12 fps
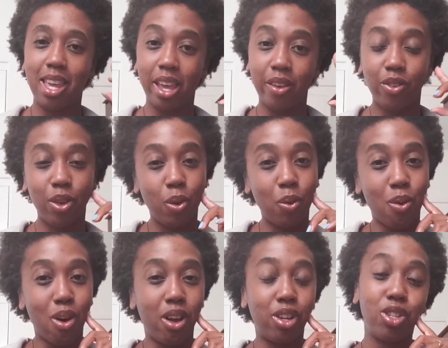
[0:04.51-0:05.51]
If you
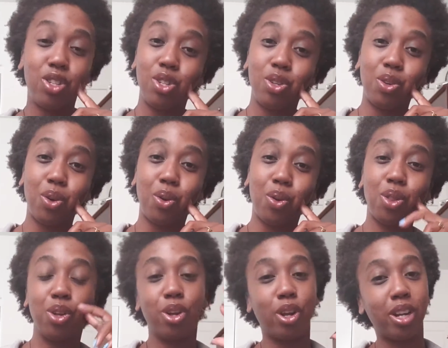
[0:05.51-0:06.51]
want to
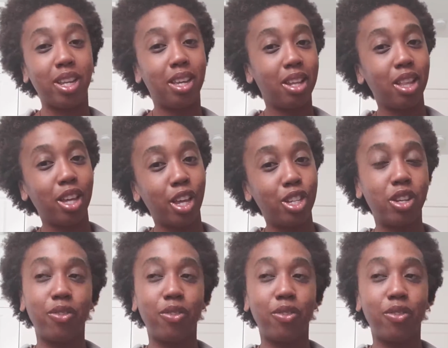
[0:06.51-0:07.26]
learn English,